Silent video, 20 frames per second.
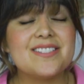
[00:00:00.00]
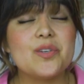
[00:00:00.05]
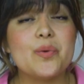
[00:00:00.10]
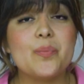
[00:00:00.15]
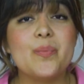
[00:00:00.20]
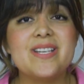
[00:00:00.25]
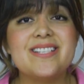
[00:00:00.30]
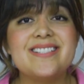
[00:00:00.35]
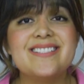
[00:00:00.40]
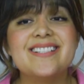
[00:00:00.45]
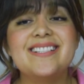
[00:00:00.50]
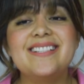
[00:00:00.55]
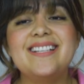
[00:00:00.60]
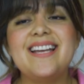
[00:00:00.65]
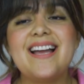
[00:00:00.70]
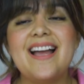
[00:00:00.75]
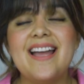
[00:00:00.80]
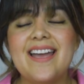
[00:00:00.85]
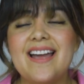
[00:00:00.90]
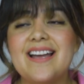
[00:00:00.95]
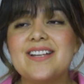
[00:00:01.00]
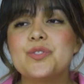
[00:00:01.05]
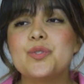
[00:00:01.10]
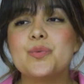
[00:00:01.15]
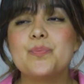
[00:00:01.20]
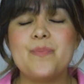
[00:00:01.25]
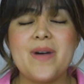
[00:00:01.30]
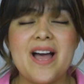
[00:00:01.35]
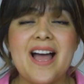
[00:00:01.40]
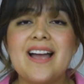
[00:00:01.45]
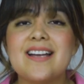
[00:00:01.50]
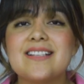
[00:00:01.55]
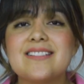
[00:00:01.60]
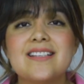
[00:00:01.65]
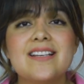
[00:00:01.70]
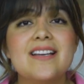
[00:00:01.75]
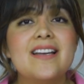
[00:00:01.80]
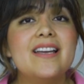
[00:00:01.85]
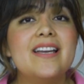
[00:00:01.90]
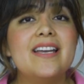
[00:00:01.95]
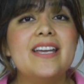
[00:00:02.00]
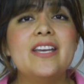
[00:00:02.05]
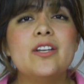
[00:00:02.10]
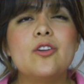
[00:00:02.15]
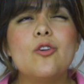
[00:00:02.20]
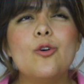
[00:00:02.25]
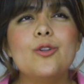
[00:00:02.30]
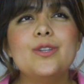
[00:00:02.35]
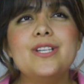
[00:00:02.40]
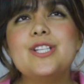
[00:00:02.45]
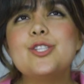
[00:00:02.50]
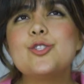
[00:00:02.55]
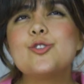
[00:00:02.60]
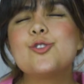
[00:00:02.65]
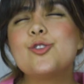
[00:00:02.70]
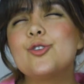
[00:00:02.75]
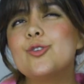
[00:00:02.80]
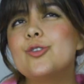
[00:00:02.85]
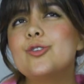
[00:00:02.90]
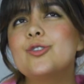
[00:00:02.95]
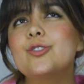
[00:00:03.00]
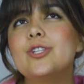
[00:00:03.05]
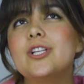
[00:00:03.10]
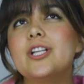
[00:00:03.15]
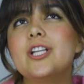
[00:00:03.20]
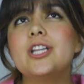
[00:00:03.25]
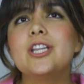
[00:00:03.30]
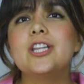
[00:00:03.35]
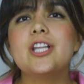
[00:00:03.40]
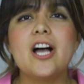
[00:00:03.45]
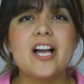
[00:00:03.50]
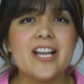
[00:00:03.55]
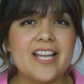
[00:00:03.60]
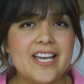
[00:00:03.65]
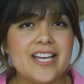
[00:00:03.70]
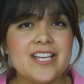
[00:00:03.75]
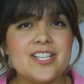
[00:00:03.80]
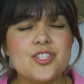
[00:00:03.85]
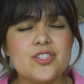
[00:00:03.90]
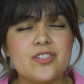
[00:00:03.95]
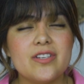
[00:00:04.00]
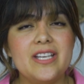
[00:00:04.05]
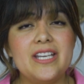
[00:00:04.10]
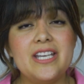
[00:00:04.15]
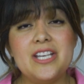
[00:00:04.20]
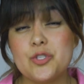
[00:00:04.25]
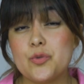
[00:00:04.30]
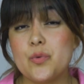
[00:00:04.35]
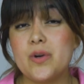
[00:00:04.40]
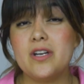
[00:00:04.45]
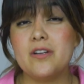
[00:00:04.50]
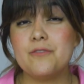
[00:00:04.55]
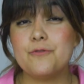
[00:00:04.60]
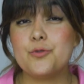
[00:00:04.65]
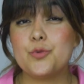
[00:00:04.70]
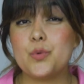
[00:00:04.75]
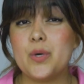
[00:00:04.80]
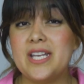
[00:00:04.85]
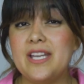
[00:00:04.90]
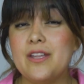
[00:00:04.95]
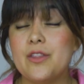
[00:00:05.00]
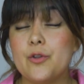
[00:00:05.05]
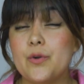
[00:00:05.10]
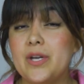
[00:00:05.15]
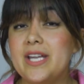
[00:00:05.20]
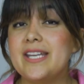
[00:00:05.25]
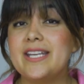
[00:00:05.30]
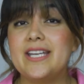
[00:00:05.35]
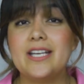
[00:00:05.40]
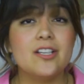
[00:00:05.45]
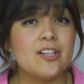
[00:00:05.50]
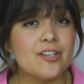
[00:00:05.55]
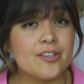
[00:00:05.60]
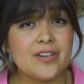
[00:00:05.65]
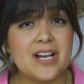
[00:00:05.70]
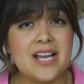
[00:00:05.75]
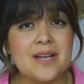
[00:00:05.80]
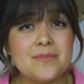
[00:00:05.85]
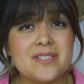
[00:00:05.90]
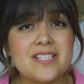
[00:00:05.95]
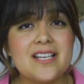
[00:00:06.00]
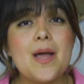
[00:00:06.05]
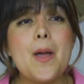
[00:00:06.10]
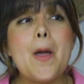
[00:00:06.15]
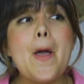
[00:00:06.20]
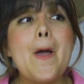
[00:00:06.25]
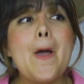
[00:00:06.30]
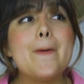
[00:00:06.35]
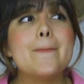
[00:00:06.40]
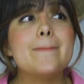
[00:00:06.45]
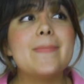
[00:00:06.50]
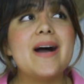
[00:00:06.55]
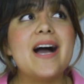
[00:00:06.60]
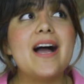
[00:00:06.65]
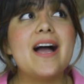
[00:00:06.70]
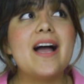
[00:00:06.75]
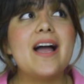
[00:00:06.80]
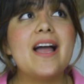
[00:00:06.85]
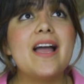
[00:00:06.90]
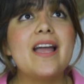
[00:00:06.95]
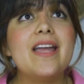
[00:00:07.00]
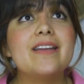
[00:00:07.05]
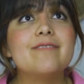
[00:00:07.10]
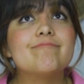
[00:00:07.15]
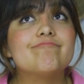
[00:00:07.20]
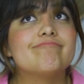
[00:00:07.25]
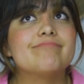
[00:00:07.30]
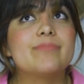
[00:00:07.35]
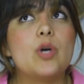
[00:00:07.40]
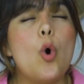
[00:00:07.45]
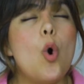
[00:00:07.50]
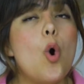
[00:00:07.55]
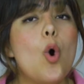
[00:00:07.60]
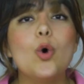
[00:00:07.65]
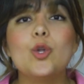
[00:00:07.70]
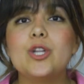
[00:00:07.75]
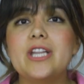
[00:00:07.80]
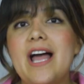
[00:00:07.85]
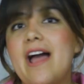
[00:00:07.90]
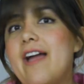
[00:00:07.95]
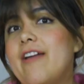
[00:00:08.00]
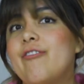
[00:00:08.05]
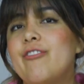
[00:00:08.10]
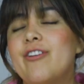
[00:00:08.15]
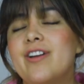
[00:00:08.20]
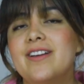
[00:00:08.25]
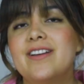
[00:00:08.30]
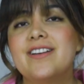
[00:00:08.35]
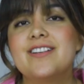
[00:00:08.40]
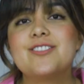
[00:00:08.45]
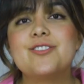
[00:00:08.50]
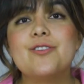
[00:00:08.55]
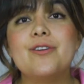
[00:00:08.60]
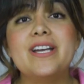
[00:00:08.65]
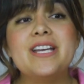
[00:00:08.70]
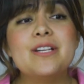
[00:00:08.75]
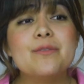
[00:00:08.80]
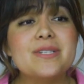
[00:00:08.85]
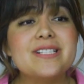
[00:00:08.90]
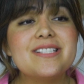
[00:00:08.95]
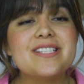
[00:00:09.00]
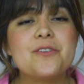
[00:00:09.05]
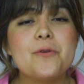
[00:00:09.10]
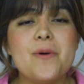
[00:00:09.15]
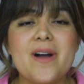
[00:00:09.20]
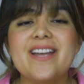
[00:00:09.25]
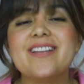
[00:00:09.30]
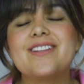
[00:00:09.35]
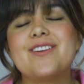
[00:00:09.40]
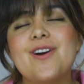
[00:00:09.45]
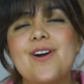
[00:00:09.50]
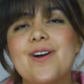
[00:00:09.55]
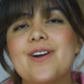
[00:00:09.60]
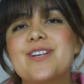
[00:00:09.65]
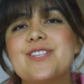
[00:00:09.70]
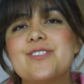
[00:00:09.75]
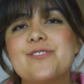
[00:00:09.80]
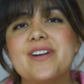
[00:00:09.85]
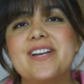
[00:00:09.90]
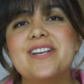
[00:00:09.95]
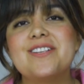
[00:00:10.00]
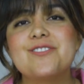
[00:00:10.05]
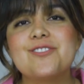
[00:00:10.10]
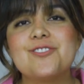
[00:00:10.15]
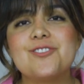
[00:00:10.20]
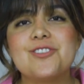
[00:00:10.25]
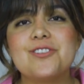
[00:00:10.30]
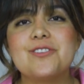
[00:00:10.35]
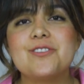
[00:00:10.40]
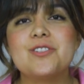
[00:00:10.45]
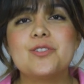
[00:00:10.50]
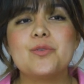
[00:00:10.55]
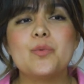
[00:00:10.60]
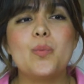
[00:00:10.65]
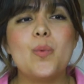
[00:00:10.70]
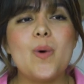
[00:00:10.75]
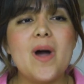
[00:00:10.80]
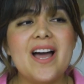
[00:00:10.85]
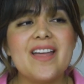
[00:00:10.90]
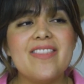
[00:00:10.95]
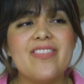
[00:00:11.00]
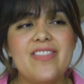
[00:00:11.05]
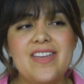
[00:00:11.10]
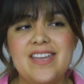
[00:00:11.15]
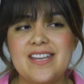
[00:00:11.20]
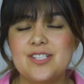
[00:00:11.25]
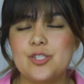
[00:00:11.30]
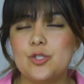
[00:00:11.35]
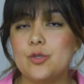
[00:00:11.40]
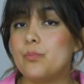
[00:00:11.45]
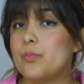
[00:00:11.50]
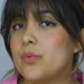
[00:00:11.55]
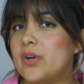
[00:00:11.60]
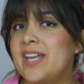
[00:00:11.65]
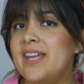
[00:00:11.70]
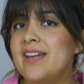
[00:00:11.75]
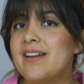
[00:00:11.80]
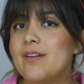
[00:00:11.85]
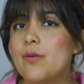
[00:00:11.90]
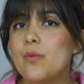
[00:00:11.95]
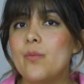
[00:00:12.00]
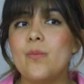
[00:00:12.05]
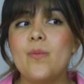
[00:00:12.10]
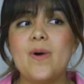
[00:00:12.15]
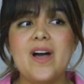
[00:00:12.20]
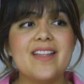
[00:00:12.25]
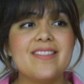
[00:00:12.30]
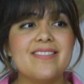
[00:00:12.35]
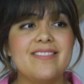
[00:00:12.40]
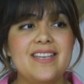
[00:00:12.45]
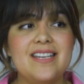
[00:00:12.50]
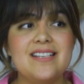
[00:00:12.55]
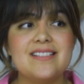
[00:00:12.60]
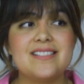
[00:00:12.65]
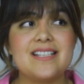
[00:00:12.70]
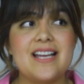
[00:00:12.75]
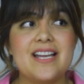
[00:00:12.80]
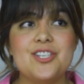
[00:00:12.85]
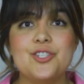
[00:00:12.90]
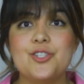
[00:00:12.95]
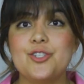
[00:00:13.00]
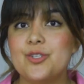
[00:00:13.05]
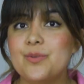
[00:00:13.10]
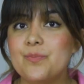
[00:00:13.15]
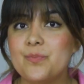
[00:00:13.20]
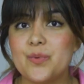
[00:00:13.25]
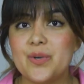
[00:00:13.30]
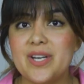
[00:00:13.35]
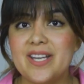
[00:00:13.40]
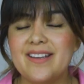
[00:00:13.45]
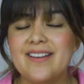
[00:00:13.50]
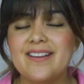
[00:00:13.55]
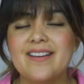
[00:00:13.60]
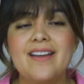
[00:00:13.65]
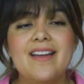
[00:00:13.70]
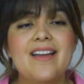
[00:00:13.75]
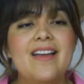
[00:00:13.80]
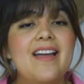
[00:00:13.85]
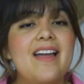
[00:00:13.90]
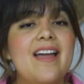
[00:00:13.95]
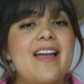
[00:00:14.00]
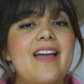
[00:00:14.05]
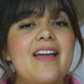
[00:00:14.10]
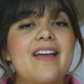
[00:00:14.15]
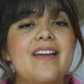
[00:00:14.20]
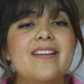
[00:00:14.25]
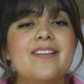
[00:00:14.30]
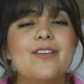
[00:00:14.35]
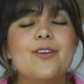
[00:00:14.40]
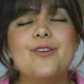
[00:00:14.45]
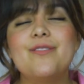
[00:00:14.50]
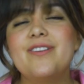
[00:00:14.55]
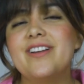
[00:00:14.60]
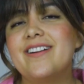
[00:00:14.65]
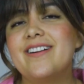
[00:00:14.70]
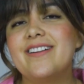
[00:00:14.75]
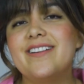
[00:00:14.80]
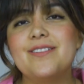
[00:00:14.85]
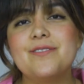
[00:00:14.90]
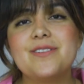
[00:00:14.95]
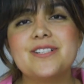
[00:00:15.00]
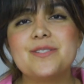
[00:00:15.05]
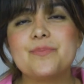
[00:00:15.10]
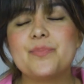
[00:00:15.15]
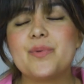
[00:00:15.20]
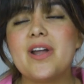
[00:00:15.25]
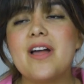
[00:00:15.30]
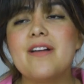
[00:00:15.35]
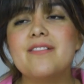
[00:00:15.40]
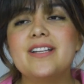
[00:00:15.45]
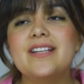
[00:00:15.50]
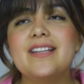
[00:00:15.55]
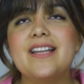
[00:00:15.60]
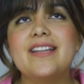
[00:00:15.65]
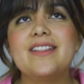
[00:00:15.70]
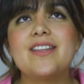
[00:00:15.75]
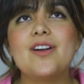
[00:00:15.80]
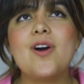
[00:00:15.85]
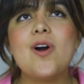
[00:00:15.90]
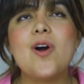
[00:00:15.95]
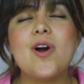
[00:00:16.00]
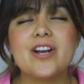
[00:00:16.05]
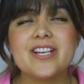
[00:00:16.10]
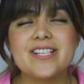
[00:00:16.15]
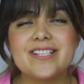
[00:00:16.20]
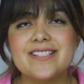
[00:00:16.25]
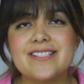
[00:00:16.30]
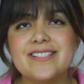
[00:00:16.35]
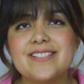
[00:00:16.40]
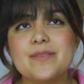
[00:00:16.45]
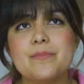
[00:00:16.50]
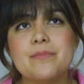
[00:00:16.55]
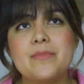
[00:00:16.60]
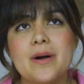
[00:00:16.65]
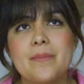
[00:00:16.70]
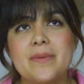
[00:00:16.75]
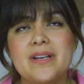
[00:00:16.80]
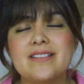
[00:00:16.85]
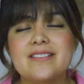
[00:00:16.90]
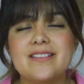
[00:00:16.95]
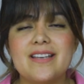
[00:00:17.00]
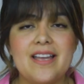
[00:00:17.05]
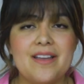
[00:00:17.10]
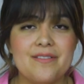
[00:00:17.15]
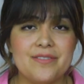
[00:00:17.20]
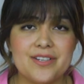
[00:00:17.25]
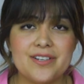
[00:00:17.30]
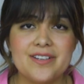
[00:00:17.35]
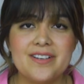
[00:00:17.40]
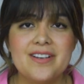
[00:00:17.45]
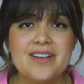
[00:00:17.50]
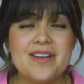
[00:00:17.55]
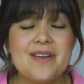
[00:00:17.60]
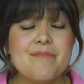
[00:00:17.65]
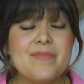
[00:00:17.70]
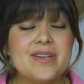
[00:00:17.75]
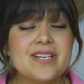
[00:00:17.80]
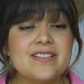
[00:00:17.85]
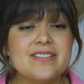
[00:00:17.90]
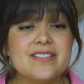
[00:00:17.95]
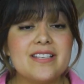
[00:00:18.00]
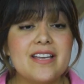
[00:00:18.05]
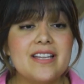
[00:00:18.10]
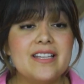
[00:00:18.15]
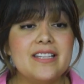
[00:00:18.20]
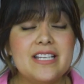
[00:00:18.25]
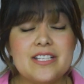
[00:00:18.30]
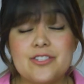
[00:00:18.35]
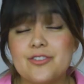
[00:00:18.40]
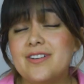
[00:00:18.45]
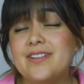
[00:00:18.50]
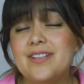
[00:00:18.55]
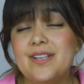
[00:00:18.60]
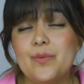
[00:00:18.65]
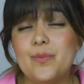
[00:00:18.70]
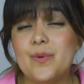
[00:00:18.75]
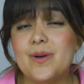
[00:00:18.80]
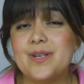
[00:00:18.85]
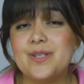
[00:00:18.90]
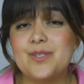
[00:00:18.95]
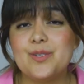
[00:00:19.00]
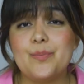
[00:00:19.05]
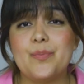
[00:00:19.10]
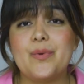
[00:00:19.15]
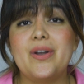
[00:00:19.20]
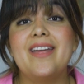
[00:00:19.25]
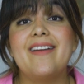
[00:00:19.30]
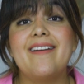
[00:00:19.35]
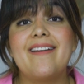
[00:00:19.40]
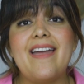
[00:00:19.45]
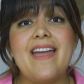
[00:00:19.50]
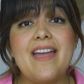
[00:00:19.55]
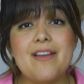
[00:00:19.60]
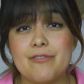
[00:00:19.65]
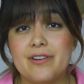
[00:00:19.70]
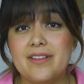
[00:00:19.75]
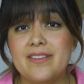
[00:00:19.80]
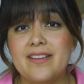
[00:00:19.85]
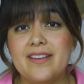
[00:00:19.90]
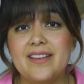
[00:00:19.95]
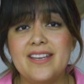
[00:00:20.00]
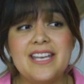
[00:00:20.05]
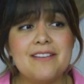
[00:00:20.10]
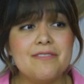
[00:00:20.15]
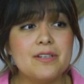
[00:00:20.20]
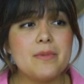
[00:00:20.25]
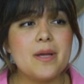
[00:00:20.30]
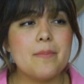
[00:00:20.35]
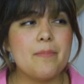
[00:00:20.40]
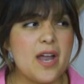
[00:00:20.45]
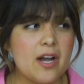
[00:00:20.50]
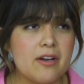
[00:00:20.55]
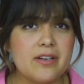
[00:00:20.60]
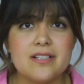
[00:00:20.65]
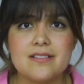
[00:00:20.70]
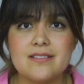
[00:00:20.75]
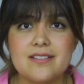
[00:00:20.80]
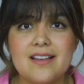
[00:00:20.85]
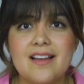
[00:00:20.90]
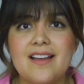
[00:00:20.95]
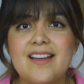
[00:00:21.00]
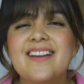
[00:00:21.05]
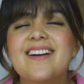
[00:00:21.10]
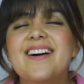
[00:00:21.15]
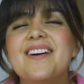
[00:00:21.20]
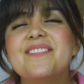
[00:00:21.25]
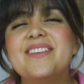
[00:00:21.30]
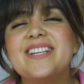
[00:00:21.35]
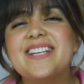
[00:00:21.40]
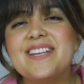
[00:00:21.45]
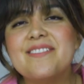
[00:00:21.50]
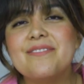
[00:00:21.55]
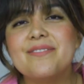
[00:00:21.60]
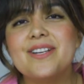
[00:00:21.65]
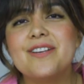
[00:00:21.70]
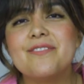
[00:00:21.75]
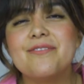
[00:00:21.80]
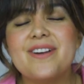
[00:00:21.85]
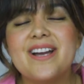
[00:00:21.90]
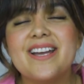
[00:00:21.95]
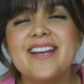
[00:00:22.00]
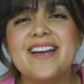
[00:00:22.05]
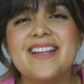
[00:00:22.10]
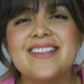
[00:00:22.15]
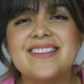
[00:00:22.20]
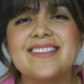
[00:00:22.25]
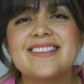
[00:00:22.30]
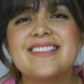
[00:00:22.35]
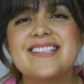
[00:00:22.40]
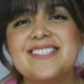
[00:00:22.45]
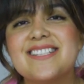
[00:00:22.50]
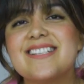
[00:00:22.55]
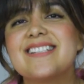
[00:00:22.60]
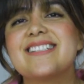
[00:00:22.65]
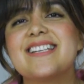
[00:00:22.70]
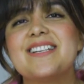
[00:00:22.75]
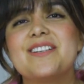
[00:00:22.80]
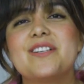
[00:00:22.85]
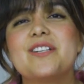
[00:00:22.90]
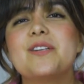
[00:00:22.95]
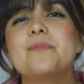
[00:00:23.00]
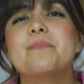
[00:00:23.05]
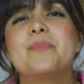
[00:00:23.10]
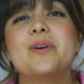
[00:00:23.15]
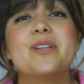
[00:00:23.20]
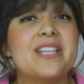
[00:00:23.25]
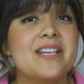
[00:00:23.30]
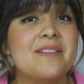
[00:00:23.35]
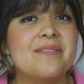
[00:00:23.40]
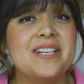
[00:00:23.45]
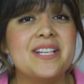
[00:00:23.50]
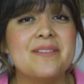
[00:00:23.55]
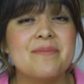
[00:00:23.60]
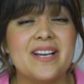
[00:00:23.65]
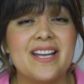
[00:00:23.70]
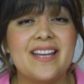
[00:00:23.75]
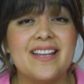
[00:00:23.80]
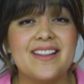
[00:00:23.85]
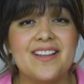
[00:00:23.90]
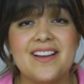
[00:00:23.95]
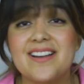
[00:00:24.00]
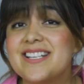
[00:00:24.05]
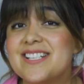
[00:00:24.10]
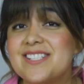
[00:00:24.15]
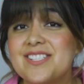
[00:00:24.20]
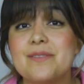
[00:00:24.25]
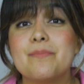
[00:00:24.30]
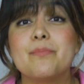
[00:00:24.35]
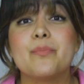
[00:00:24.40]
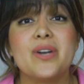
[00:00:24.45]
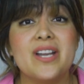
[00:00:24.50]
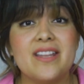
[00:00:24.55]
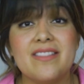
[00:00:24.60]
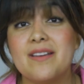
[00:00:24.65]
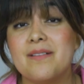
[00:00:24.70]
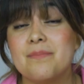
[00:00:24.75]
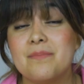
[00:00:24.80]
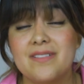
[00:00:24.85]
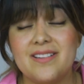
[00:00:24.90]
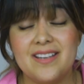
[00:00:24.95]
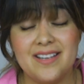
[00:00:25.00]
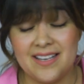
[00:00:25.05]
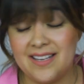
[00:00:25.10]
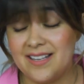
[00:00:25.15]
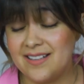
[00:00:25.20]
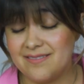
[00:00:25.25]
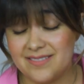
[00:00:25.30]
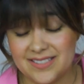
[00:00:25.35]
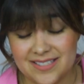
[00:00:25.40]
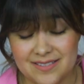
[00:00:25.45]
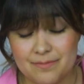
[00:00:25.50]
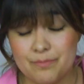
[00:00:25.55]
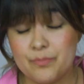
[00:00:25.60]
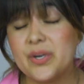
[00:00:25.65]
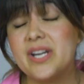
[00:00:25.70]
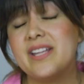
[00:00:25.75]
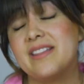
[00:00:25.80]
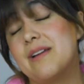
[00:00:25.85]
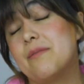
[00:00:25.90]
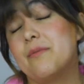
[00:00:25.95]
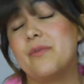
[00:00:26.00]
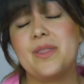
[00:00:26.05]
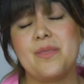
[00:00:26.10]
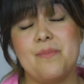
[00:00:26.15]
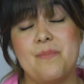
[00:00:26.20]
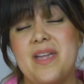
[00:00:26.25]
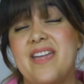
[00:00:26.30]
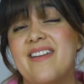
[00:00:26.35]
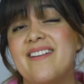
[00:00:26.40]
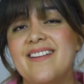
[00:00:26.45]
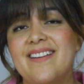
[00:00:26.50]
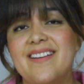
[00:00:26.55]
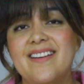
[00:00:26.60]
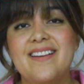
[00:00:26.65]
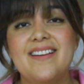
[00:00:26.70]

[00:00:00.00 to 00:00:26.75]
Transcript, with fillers: So basically I had to pack in only two luggage, each one of twenty-three kilograms, my whole life. So it was quite hard trying to choose what things to bring, what things I shouldn't bring. And oh my God, it was probably like the hardest moment ever, because I literally wanted to bring everything, even my parents. I, I mean, if, if I had the chance, I could have put them in my luggage and bring them and bring them with me.